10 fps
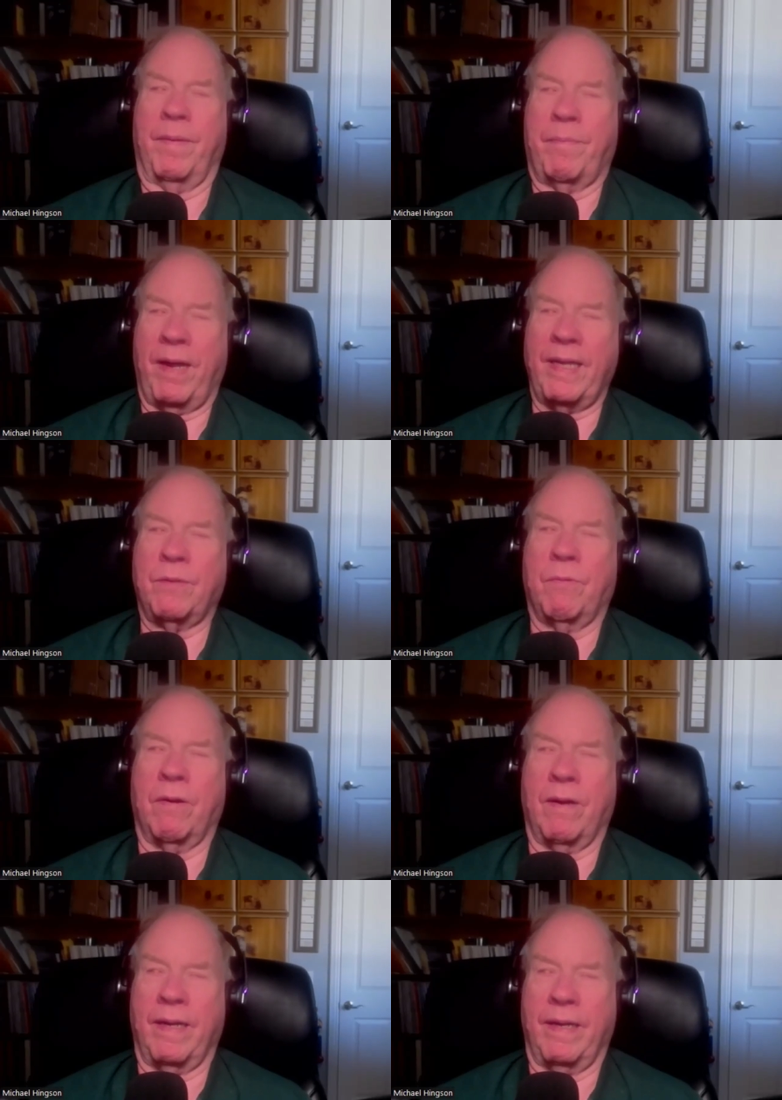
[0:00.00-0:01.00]
the place
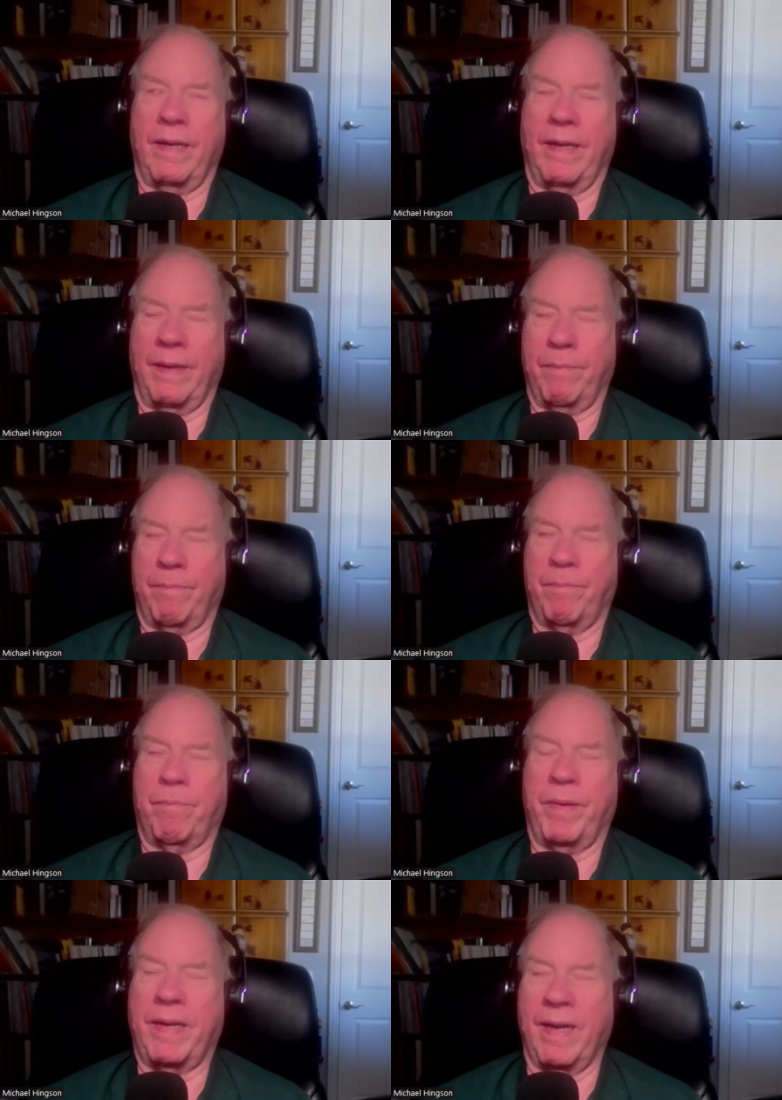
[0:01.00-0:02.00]
where it
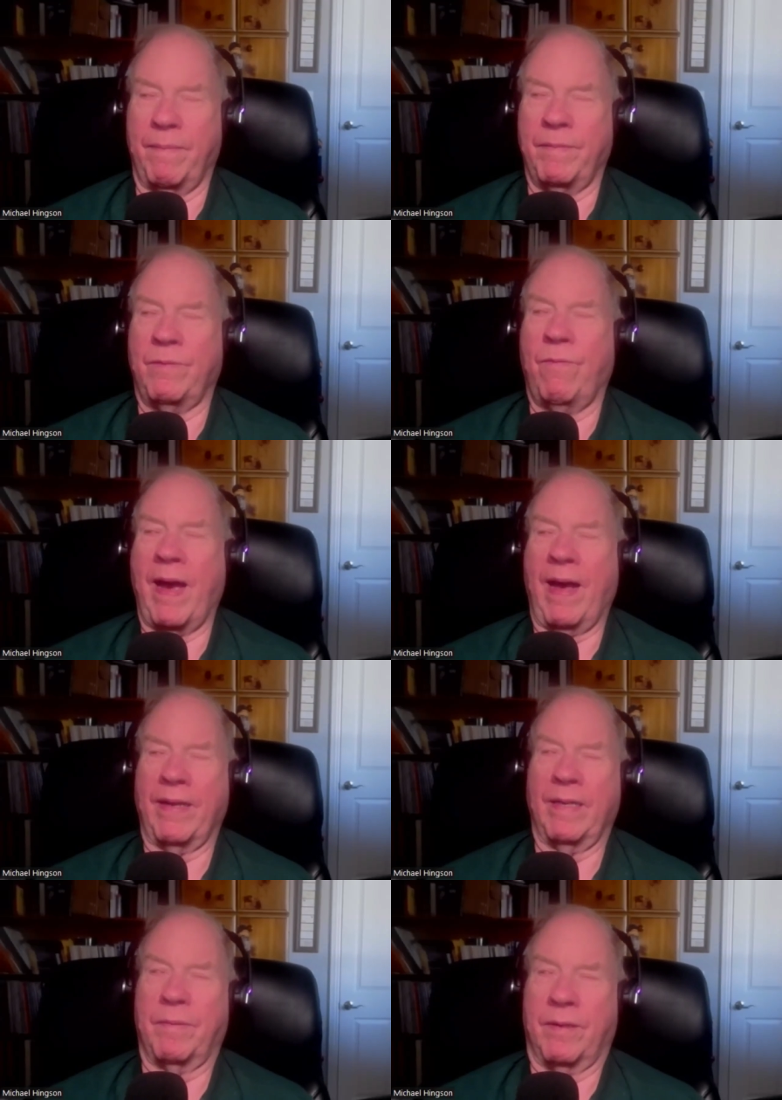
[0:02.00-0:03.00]
becomes
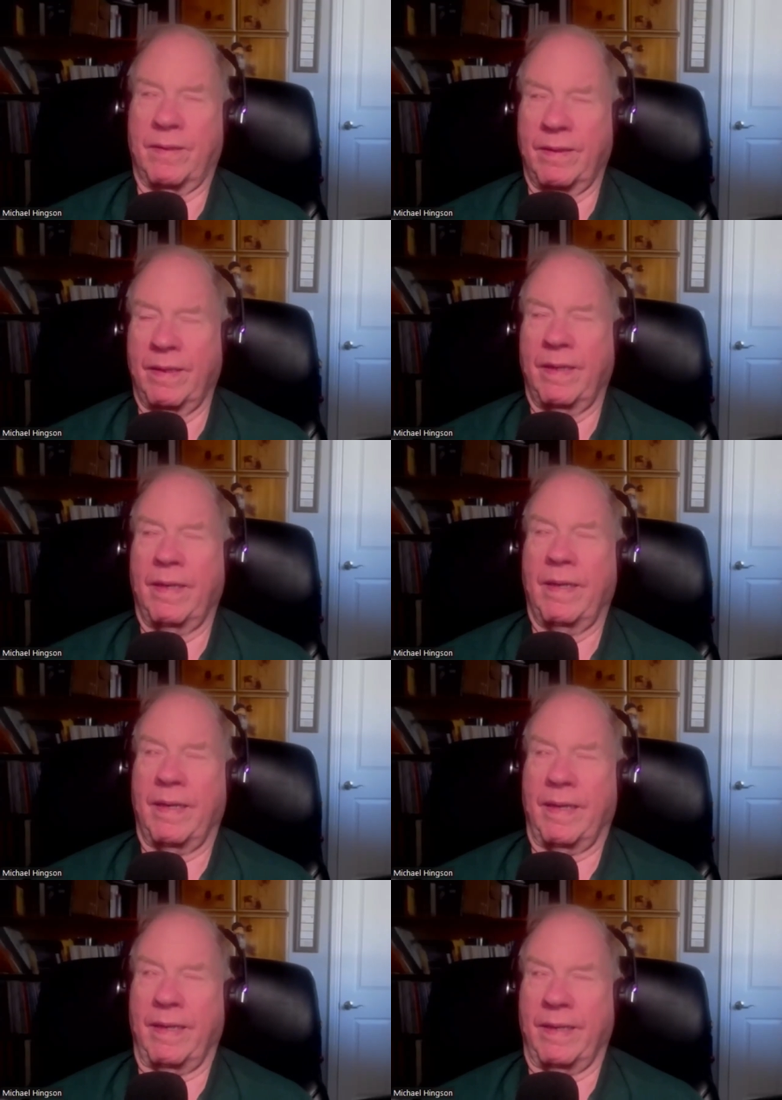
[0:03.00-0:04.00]
valuable
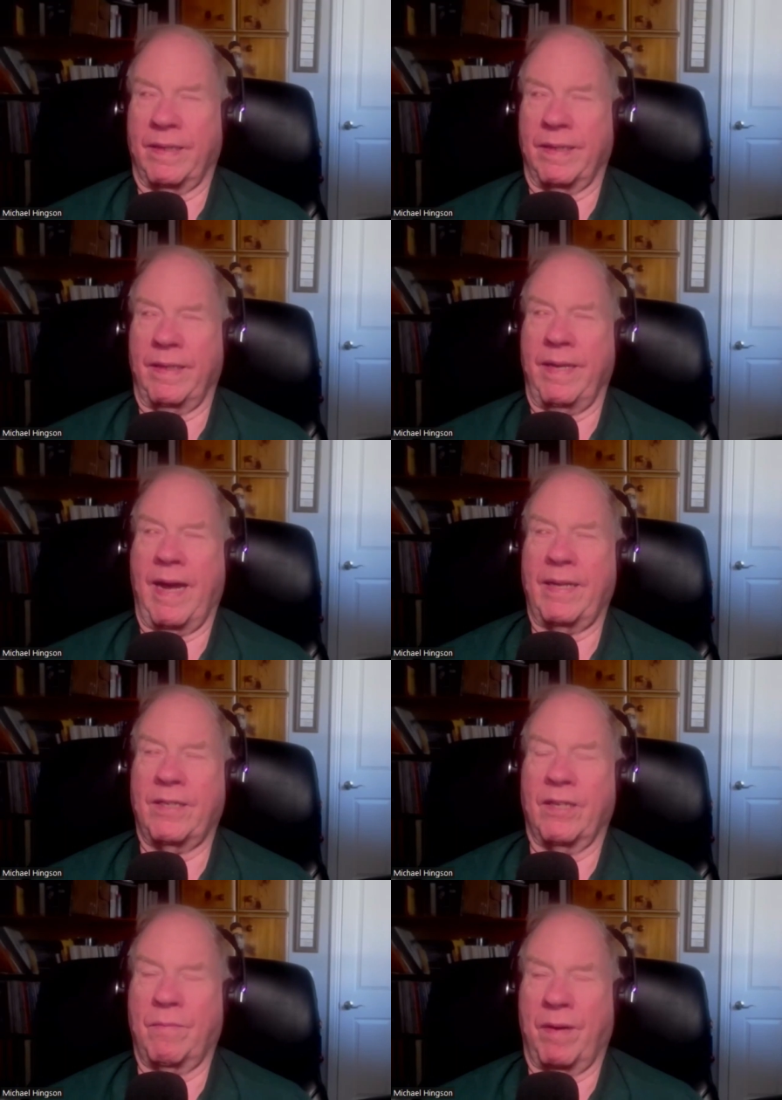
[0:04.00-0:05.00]
is not
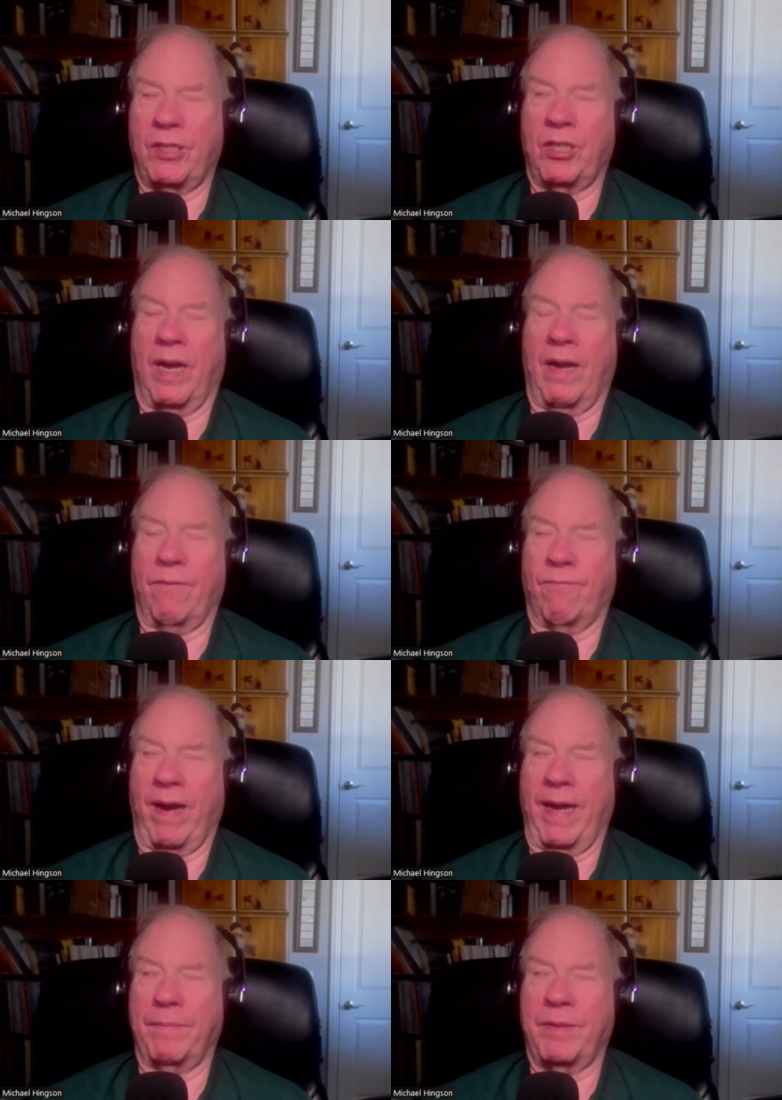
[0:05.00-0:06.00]
so much on
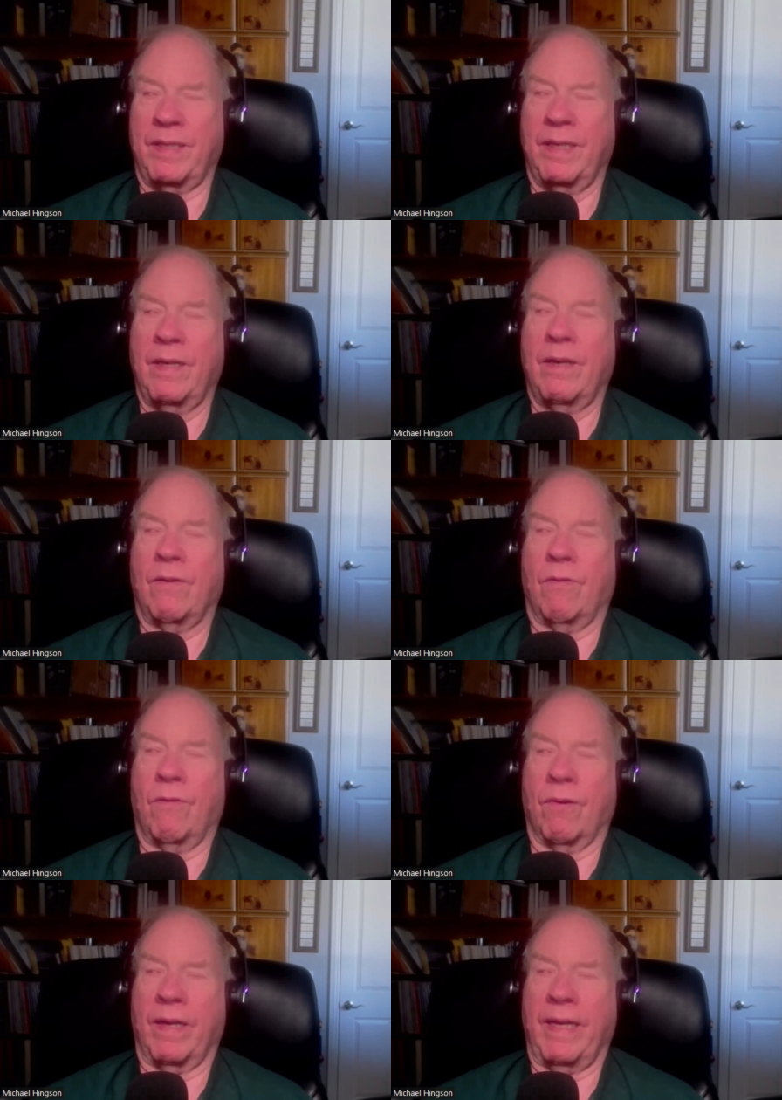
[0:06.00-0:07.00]
ramps
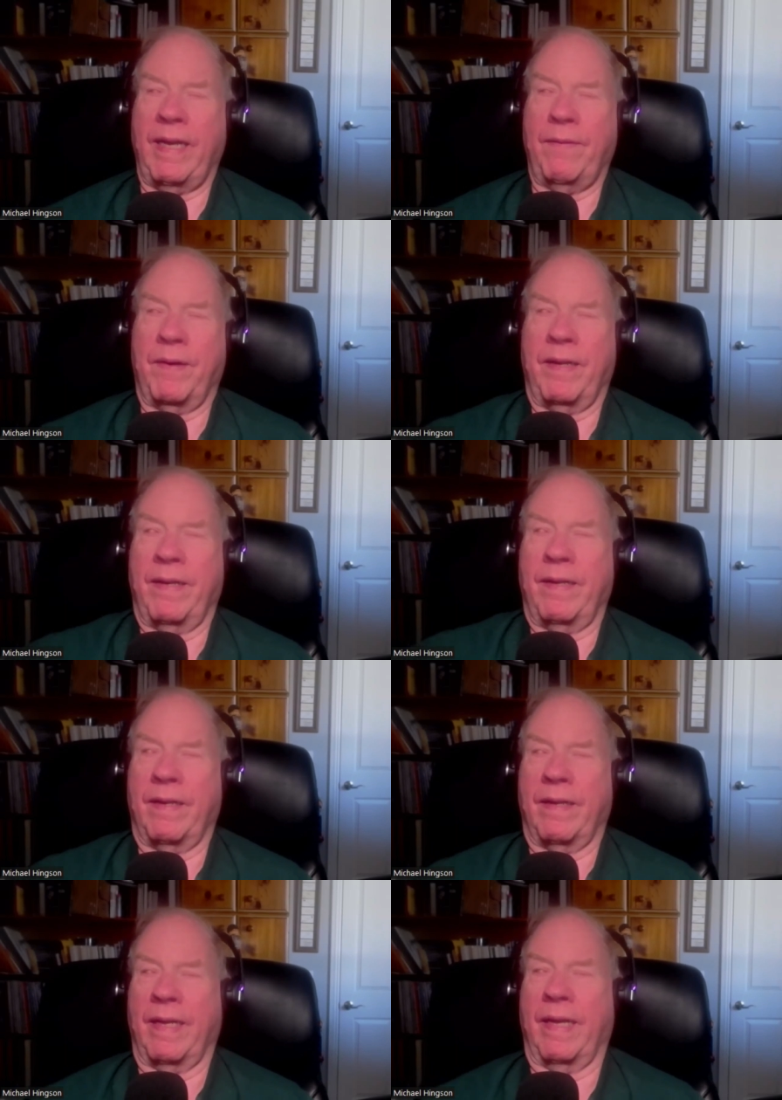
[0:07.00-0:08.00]
or
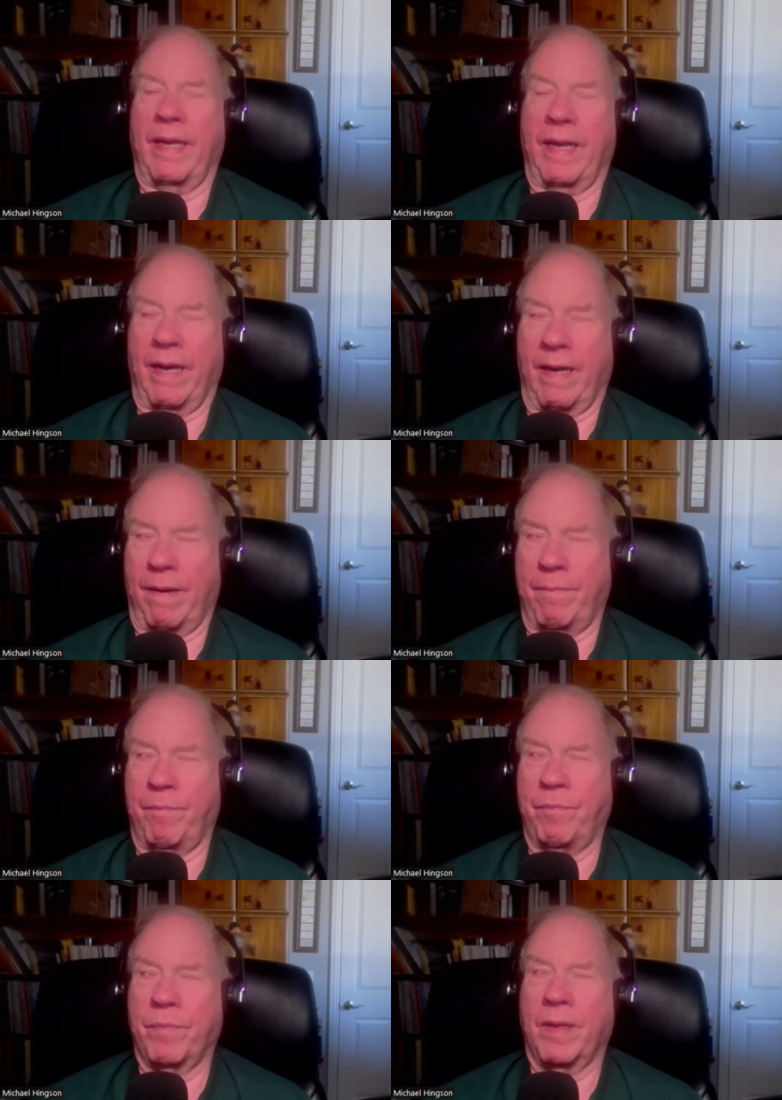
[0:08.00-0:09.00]
even
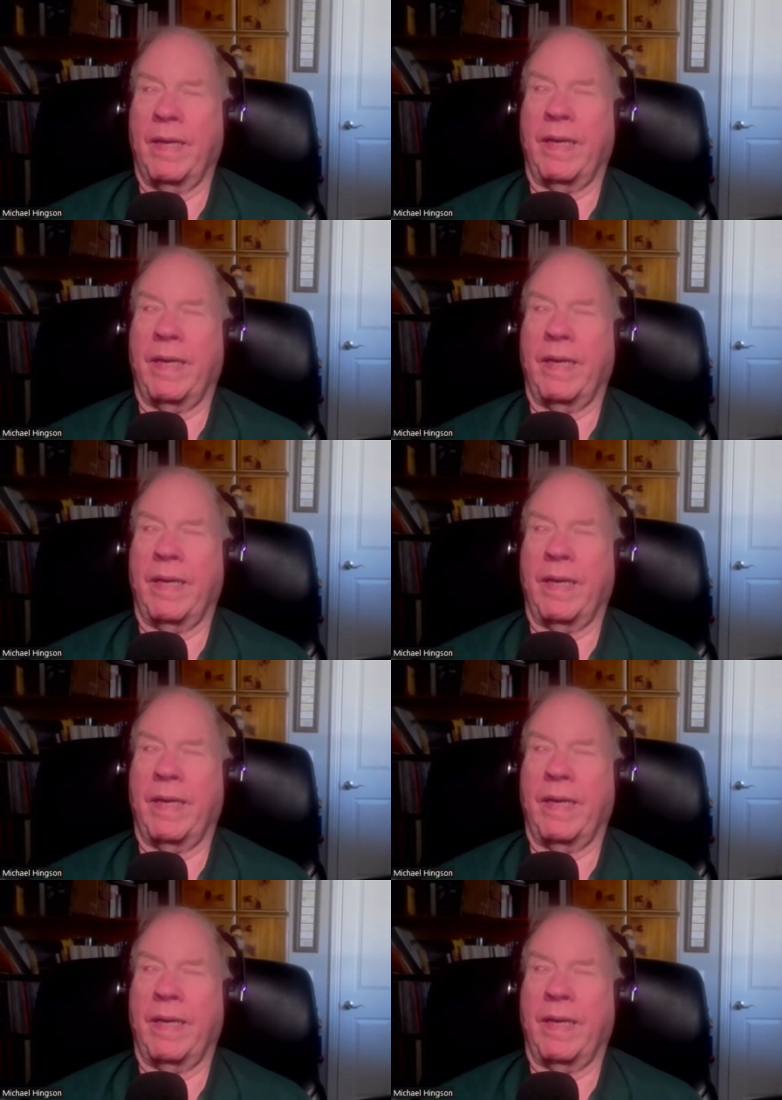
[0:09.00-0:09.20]
um,